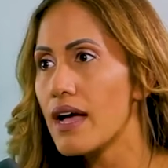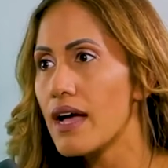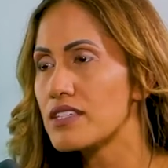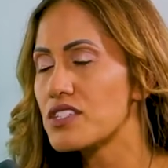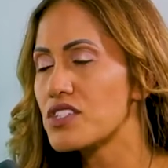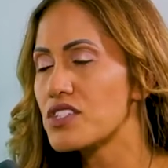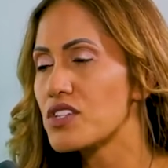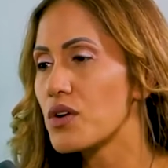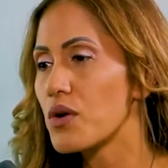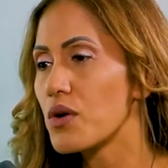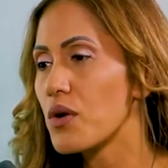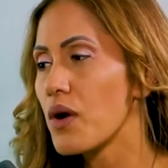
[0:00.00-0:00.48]

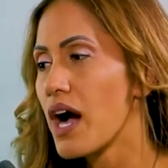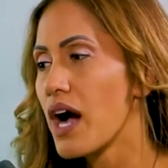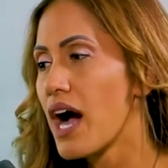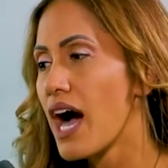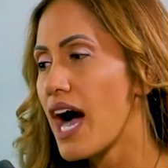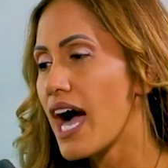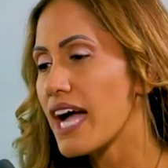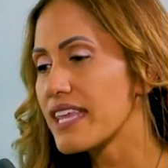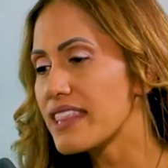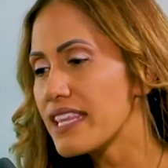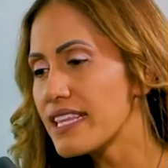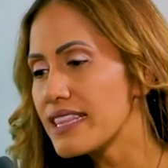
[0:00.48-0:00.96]
so
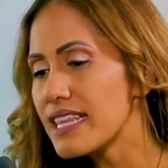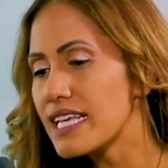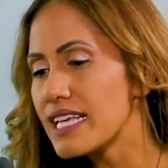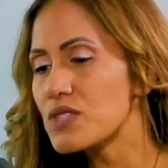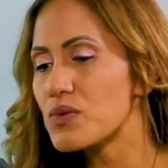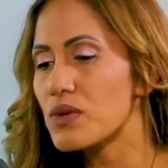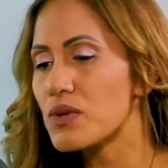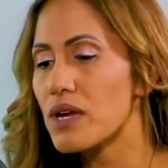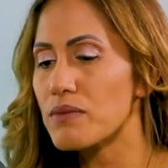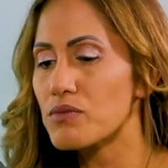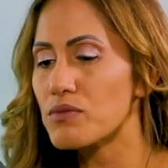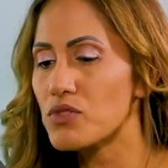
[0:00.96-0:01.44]
I think that's
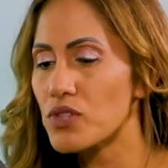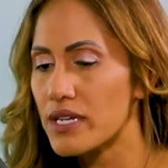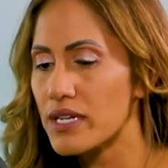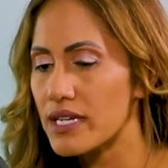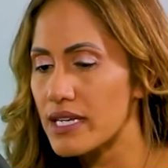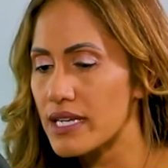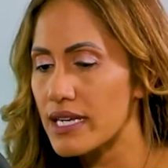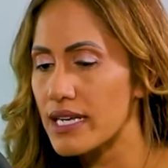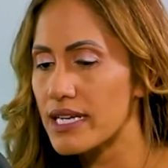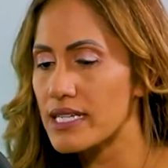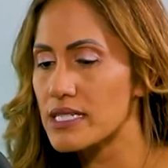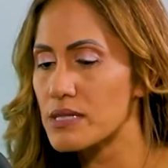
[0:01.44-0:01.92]
what I'm trying to
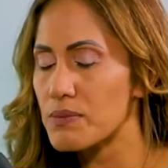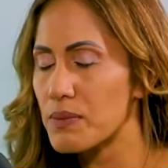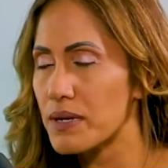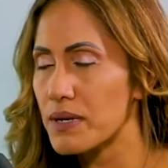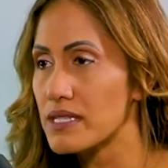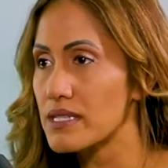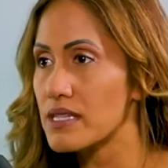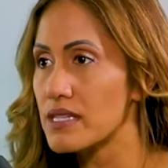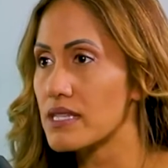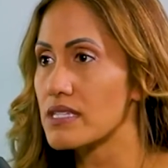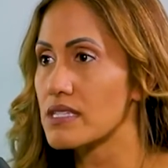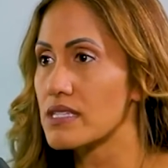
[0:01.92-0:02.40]
explain
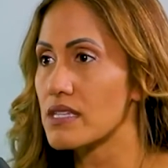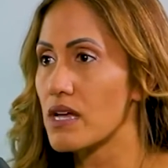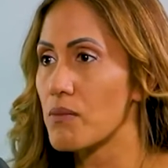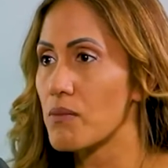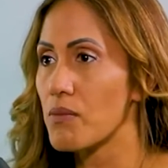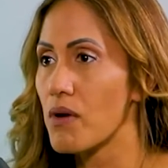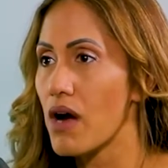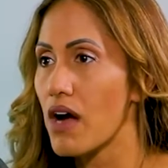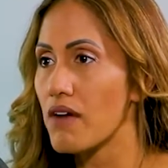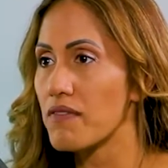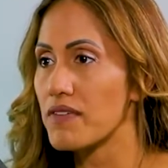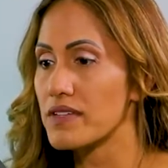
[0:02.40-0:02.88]
to these
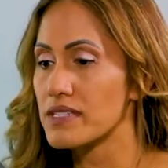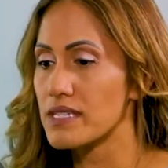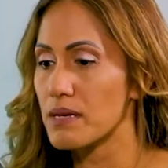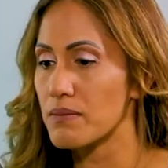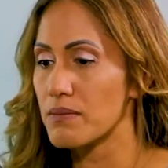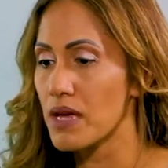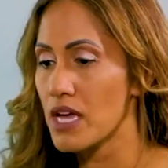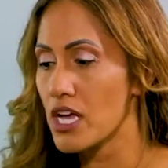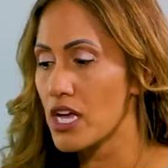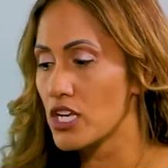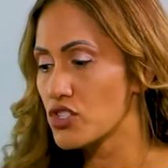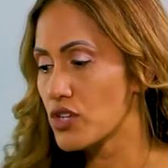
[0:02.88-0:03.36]
nonprofits. I'm
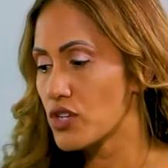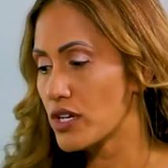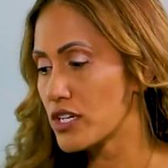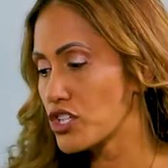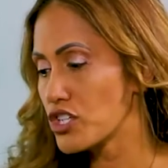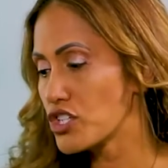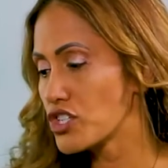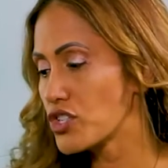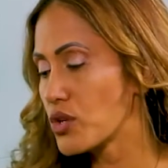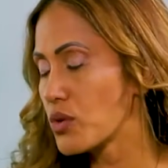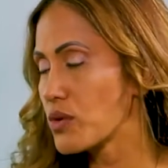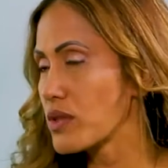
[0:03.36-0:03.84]
trying to
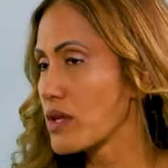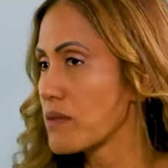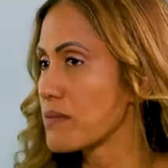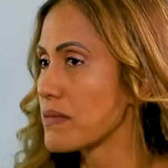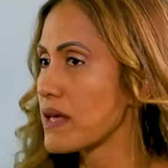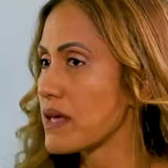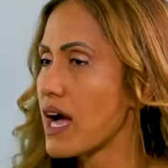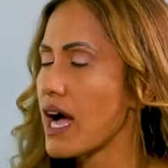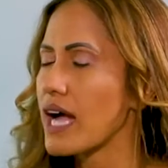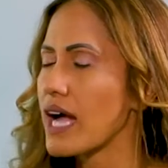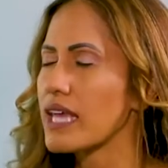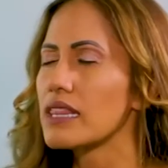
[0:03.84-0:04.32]
show them
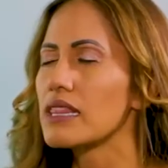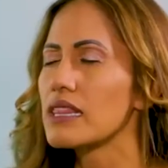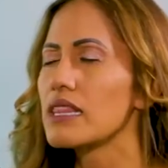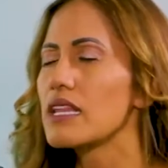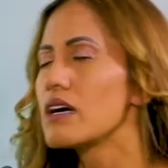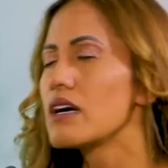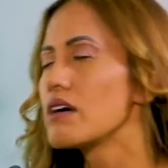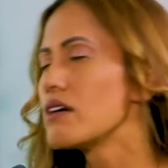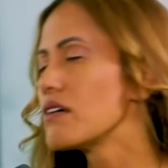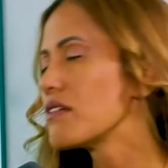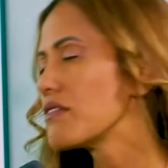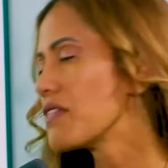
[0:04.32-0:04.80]
that I
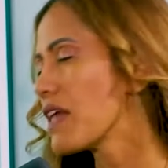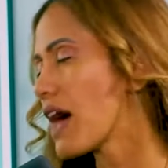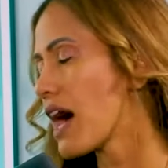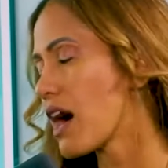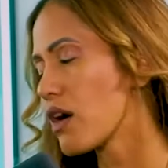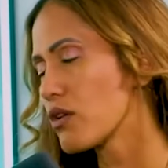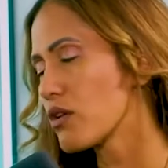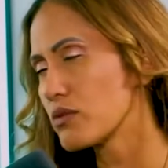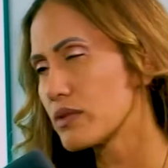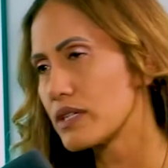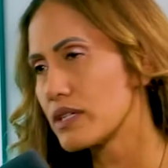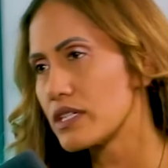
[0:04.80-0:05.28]
love the
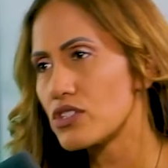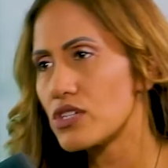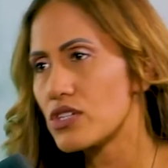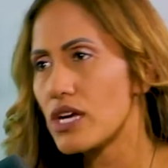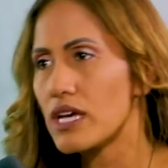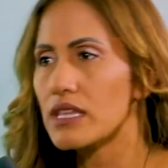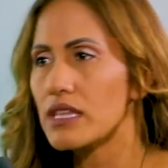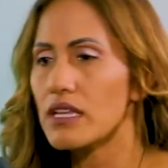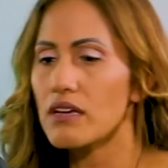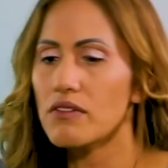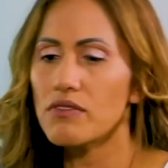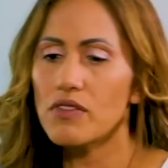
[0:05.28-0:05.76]
outreach, I
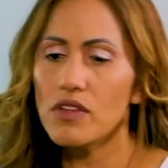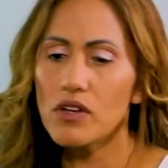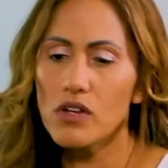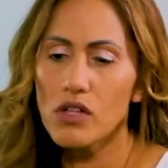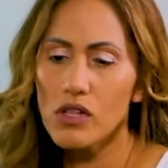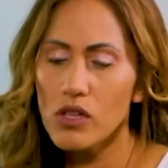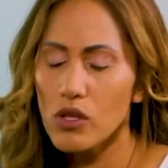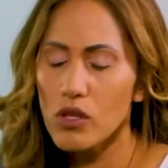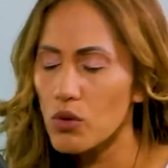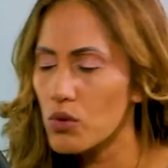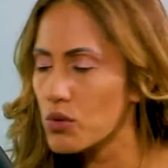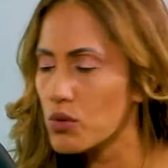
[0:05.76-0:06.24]
love the
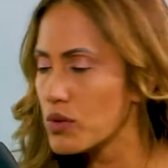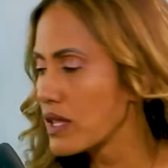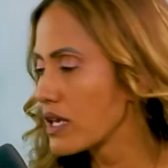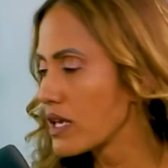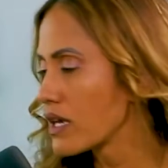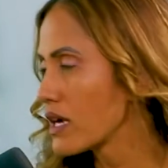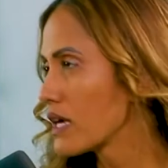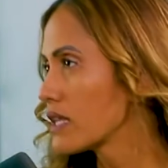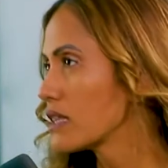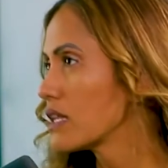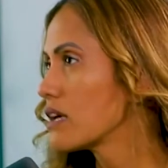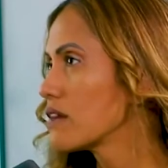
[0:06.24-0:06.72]
clothing,
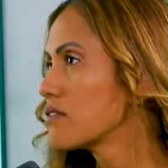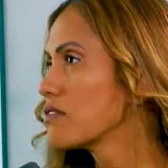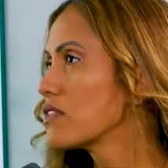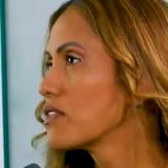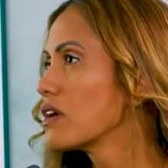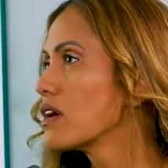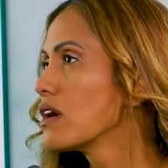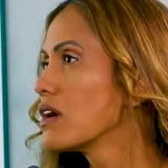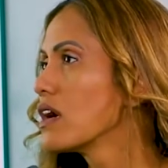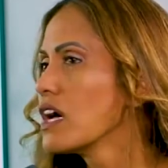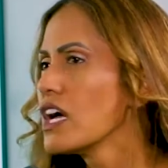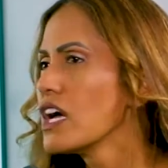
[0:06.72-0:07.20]
I love
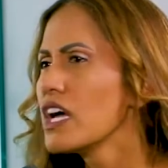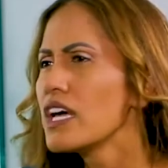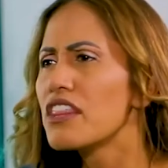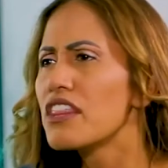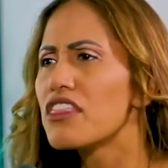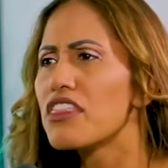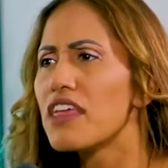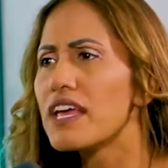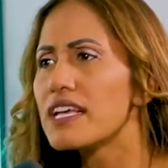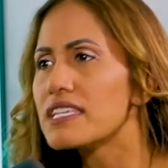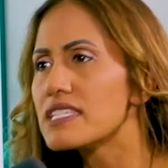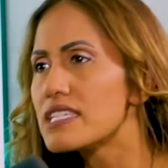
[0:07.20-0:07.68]
the
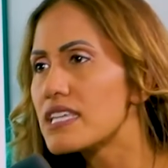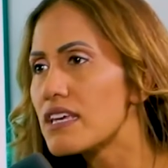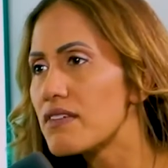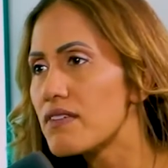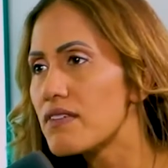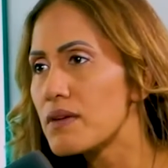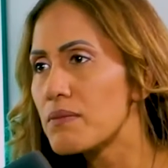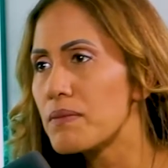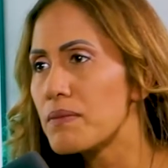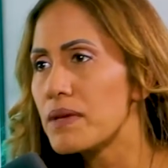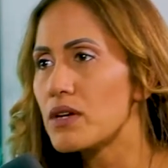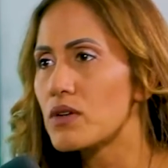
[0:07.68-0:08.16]

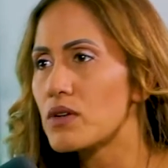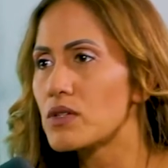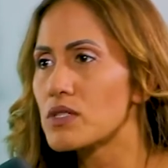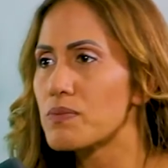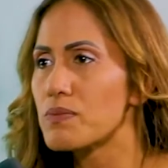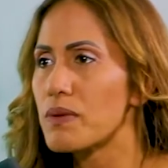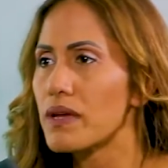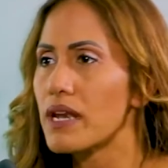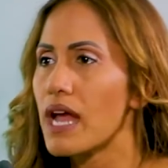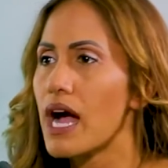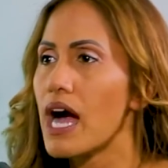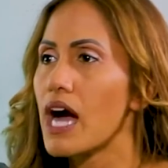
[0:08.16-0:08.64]
Thanksgiving meals,
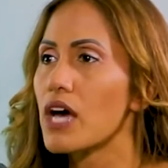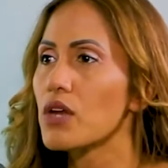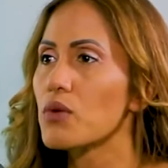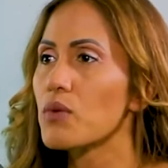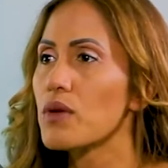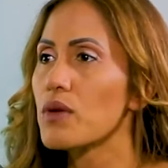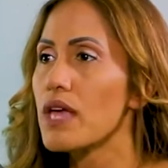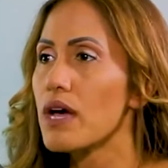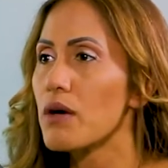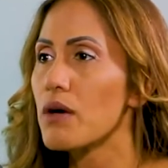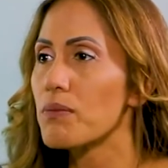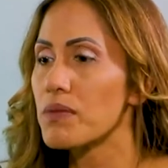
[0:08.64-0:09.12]
but how do
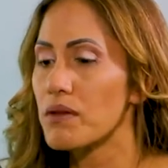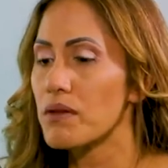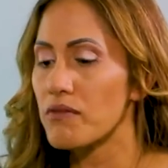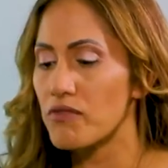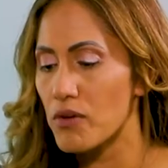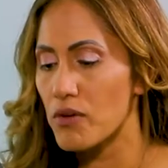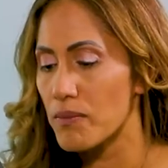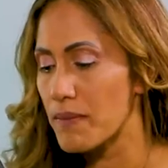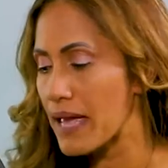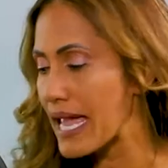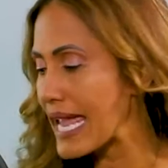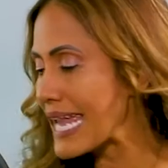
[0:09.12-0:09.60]
we help them
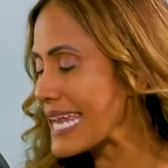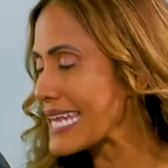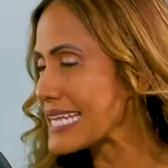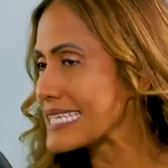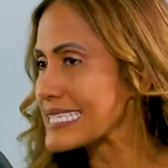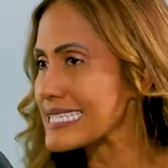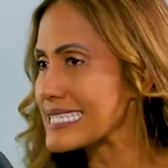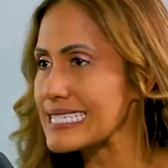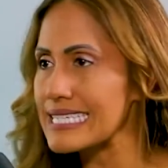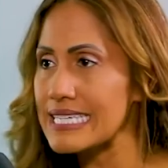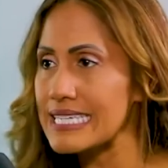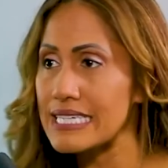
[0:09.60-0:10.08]
from A to
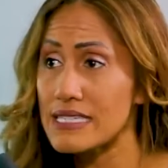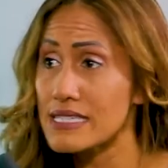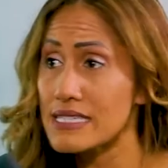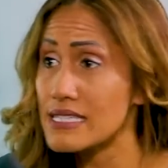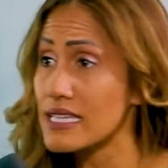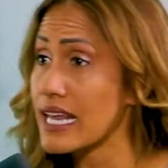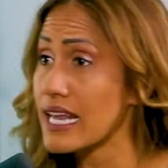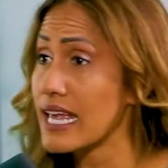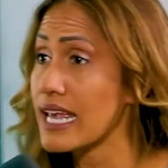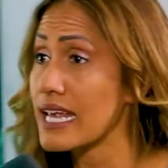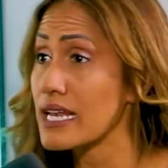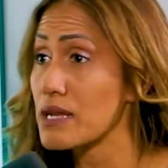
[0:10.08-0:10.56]
Z instead
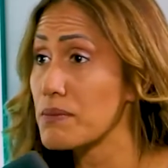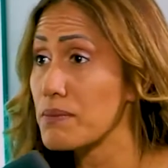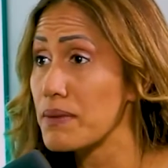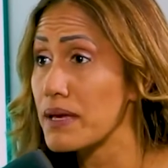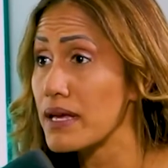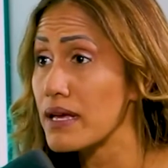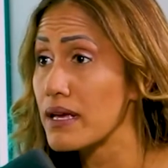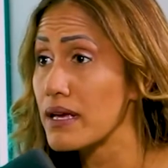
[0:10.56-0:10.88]
of A to B?